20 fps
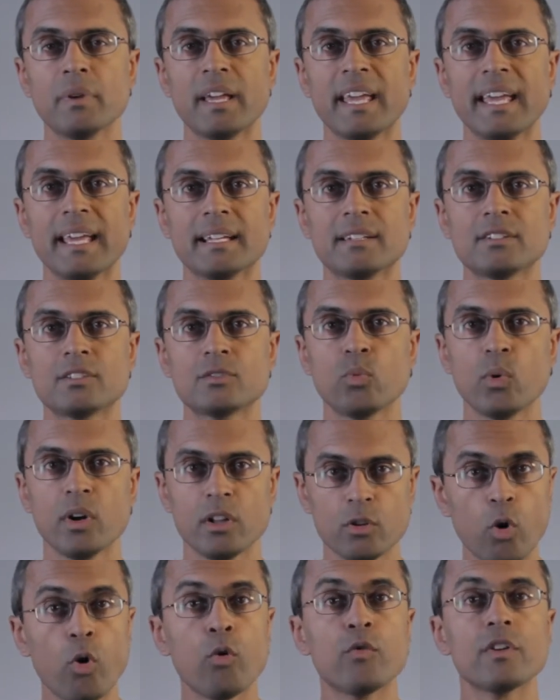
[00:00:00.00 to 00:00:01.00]
It
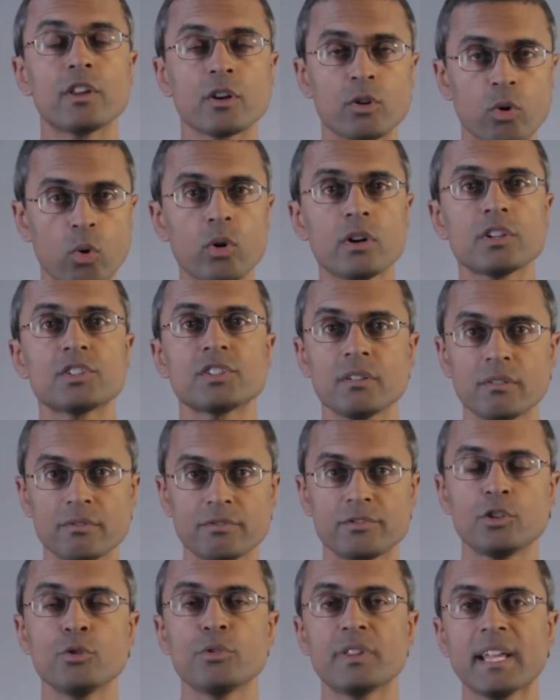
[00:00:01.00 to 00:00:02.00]
will, over the course
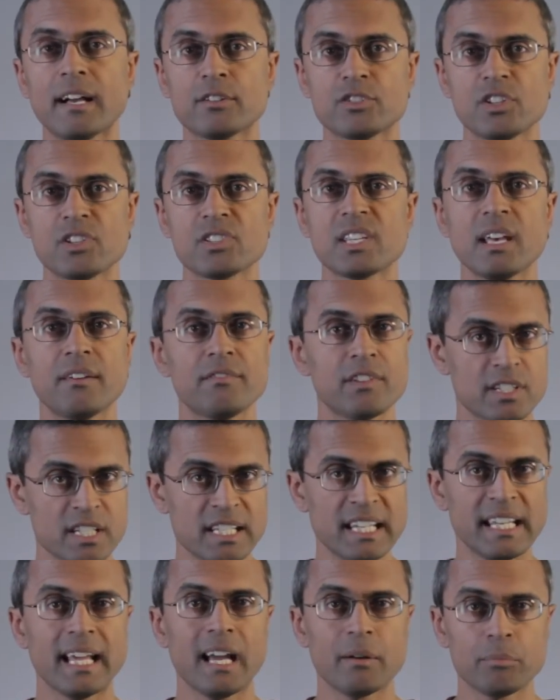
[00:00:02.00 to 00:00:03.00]
of
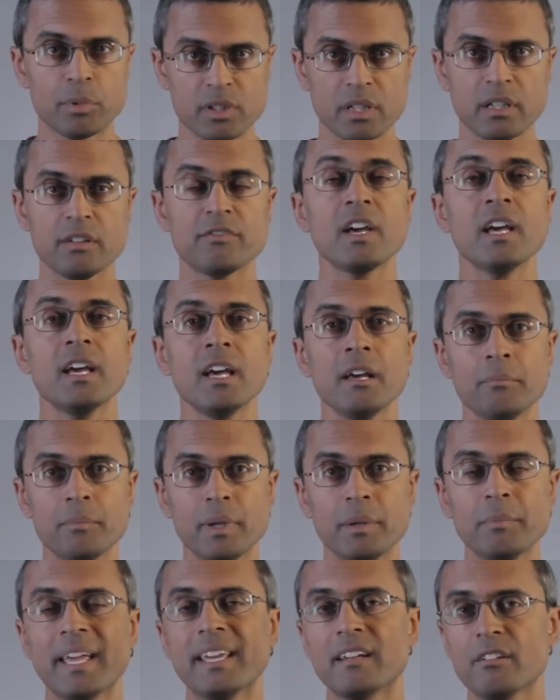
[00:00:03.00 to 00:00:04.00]
2017, I believe,
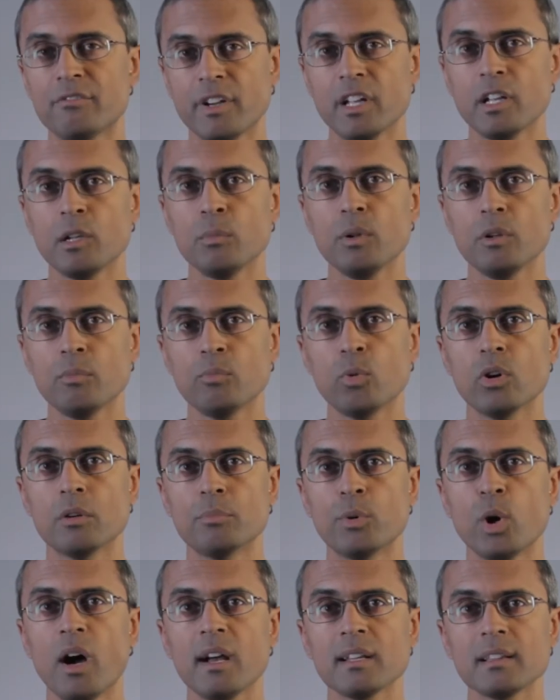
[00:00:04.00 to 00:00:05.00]
be made available more
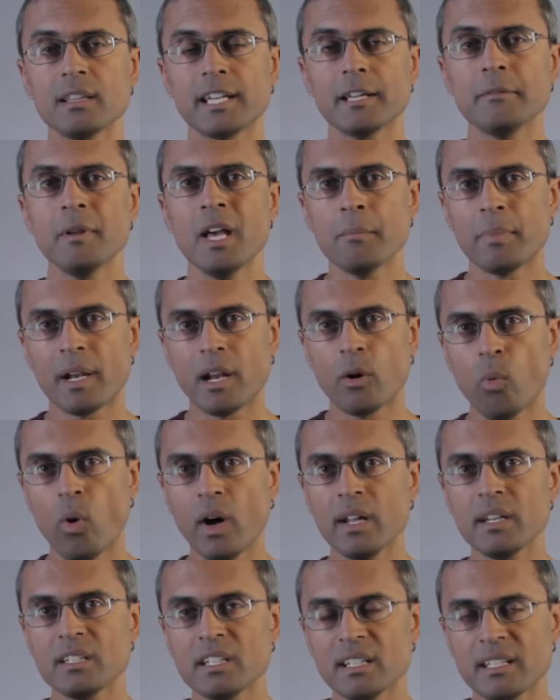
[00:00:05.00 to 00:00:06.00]
broadly. But I
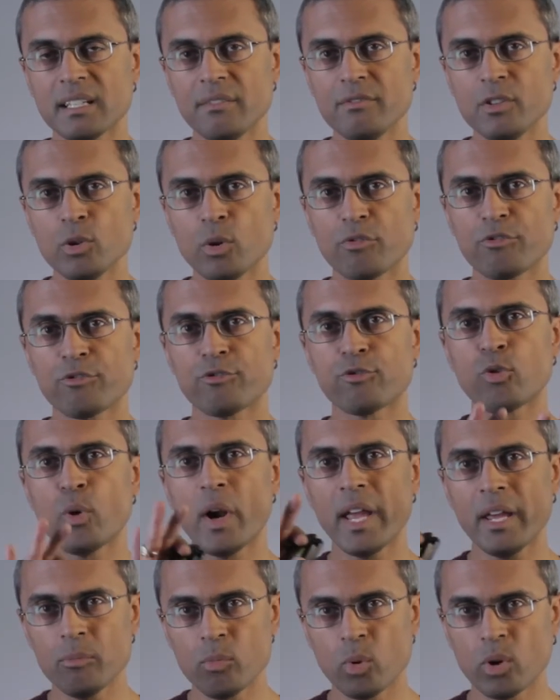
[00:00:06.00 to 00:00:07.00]
wanted to give you a
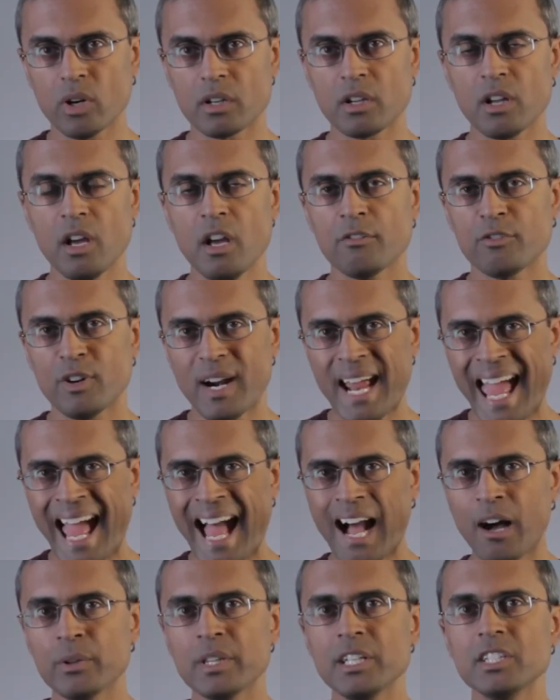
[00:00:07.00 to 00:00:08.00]
framework for
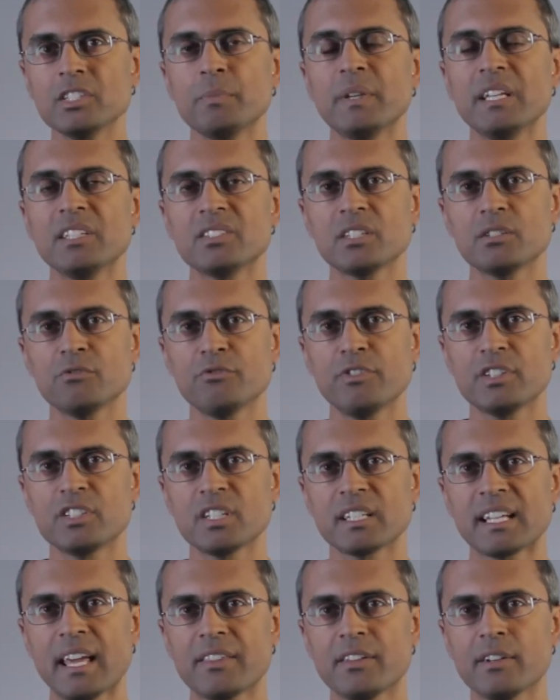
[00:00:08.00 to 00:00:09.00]
how these pieces fit
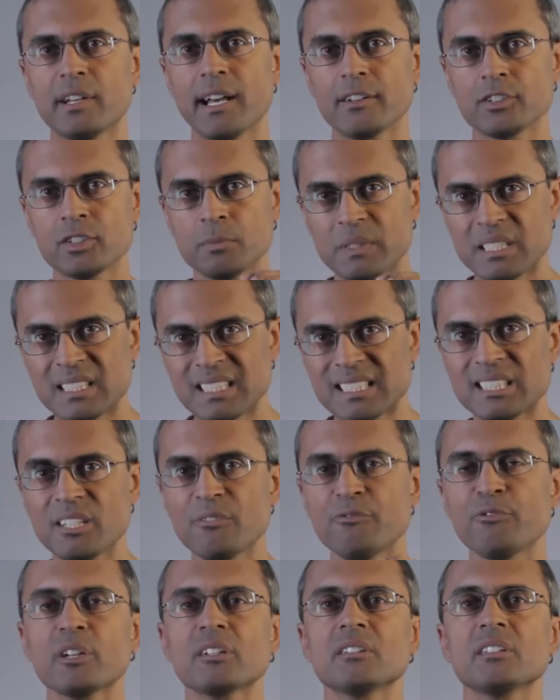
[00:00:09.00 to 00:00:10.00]
together now,
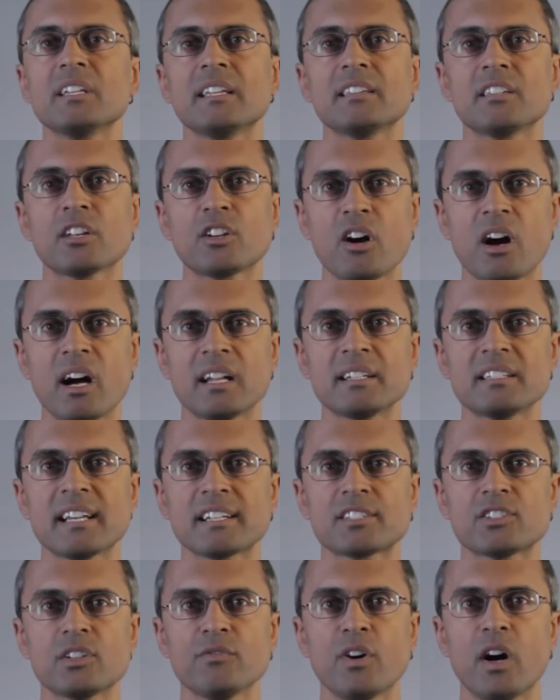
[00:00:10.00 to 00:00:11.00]
specifically in the
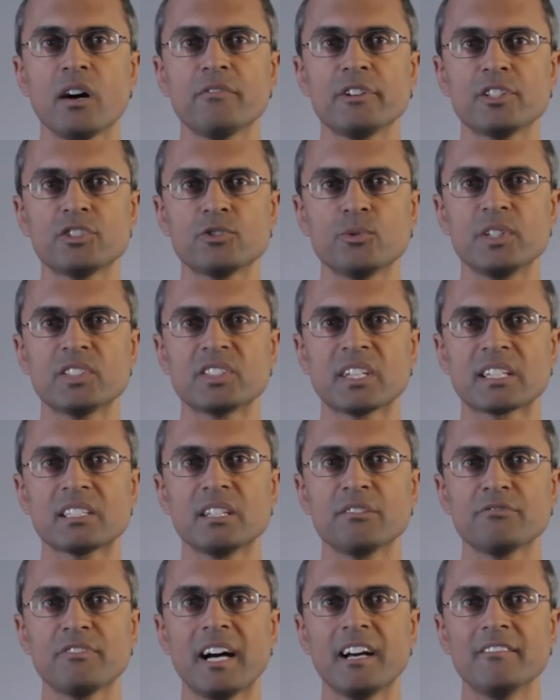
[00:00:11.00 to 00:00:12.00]
context of Office
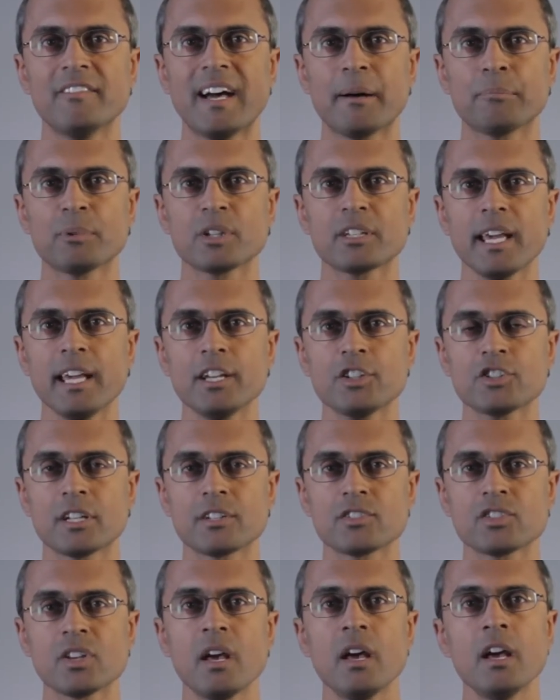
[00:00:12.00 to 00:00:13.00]
365
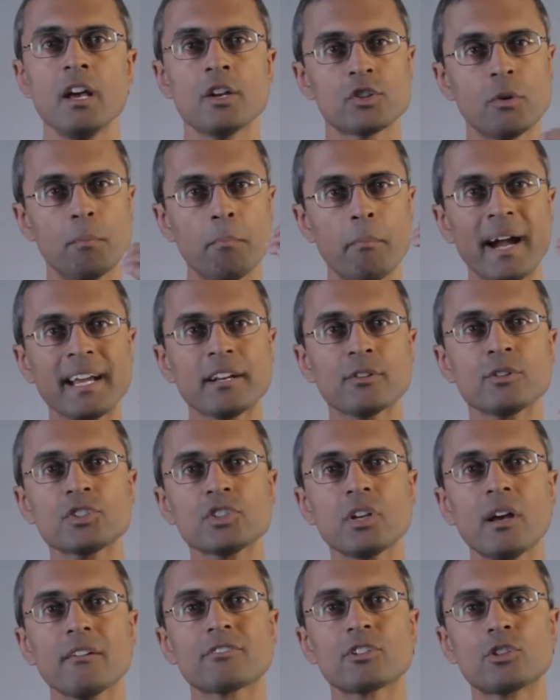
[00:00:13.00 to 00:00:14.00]
applications. So
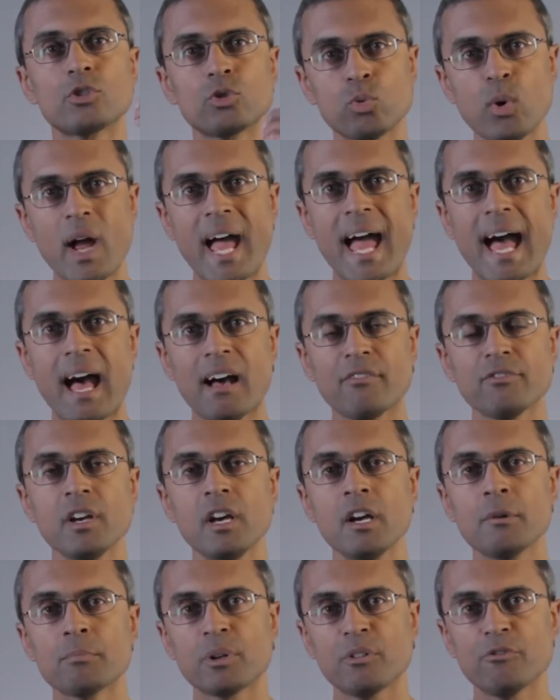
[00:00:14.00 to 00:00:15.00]
Microsoft Graph
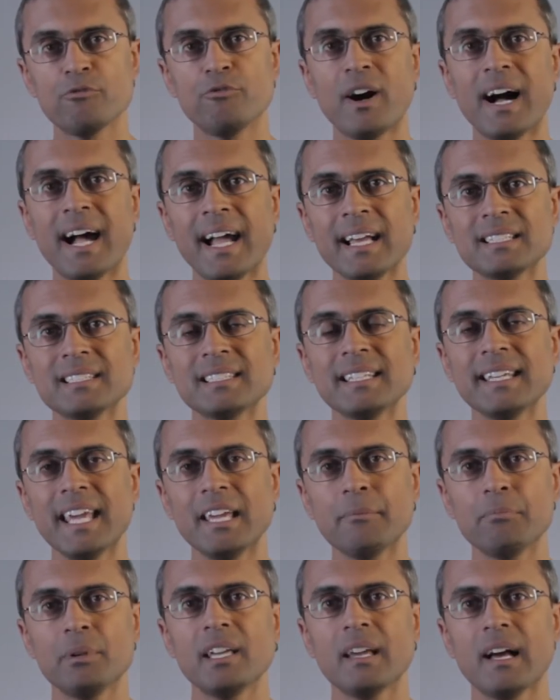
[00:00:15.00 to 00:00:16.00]
provides
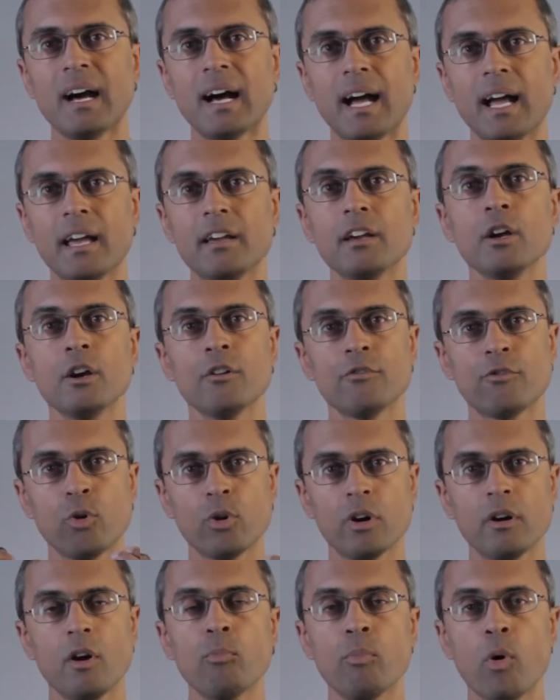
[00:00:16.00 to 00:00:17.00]
the API
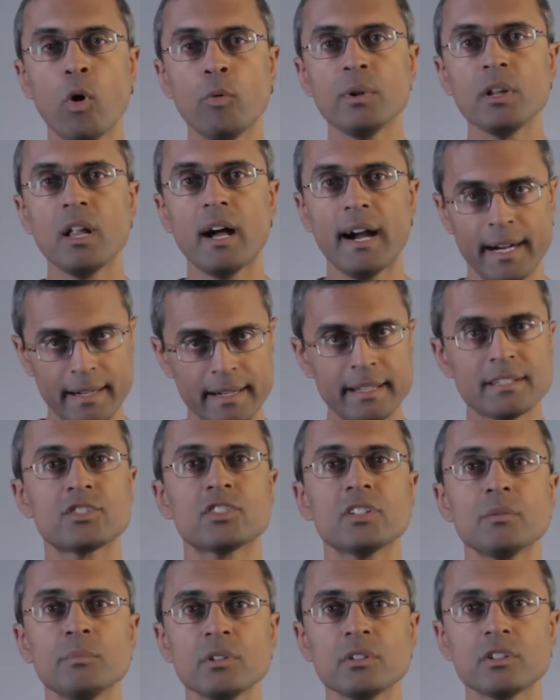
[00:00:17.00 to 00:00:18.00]
for MobileIron and
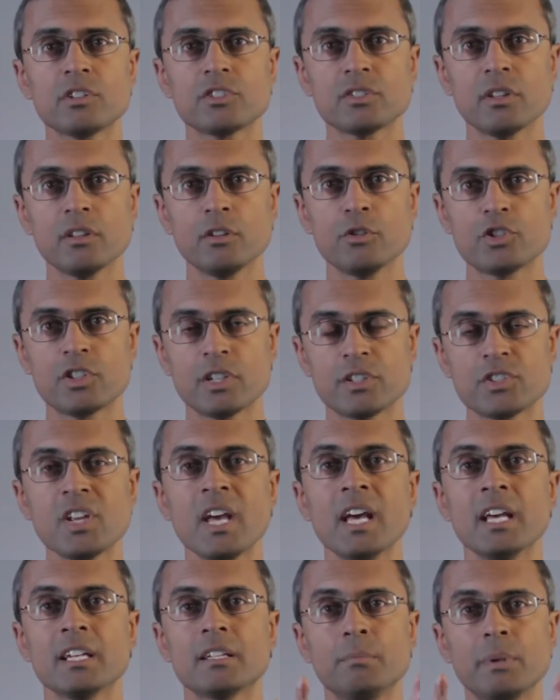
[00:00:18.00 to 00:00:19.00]
similar solutions
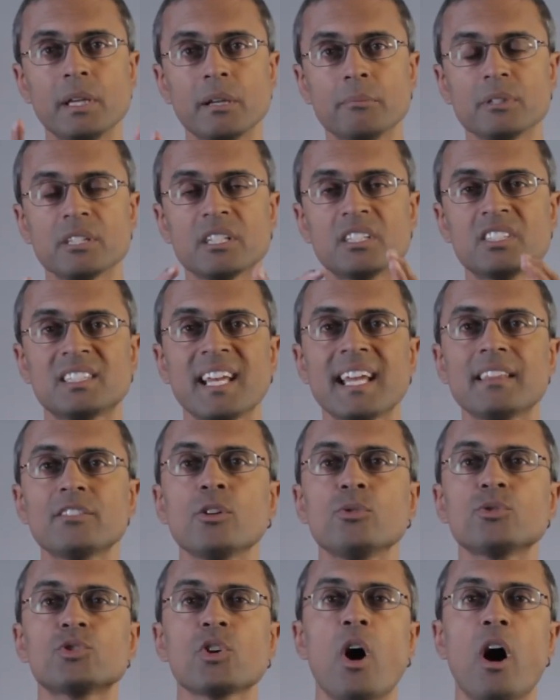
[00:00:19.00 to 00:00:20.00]
to be able to set
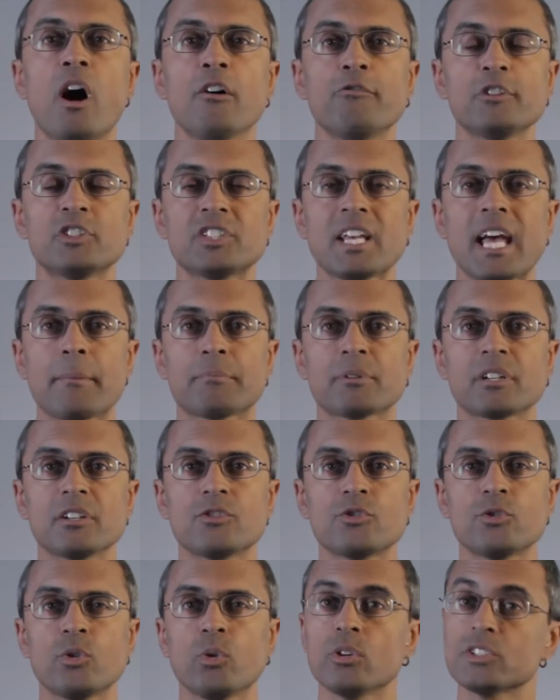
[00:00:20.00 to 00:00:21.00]
those Office app
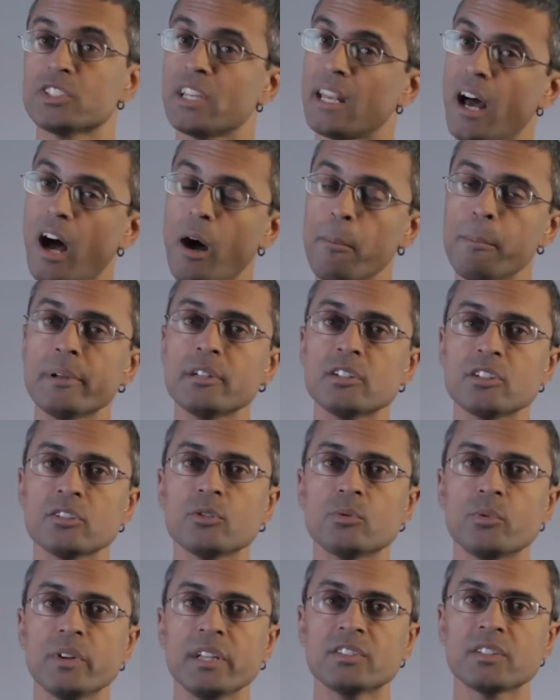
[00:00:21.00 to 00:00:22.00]
controls that up
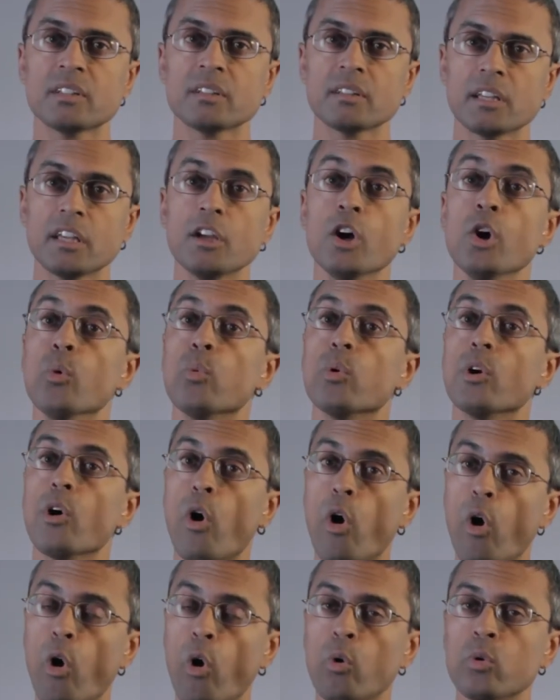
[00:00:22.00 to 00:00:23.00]
until recently were
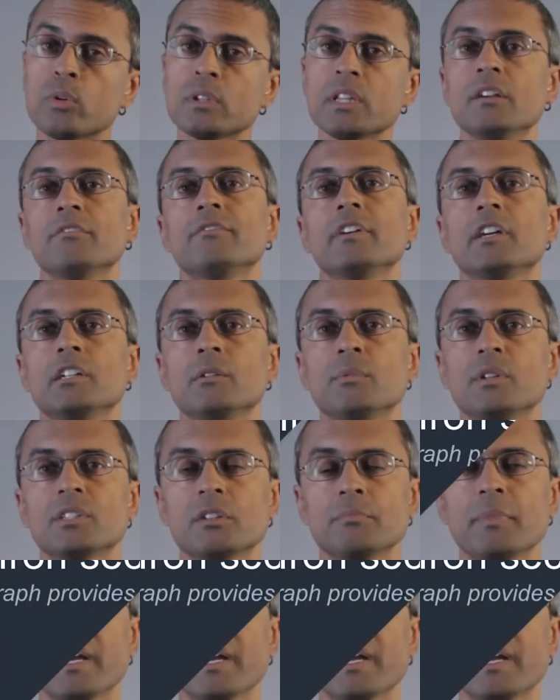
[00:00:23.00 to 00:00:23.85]
only available to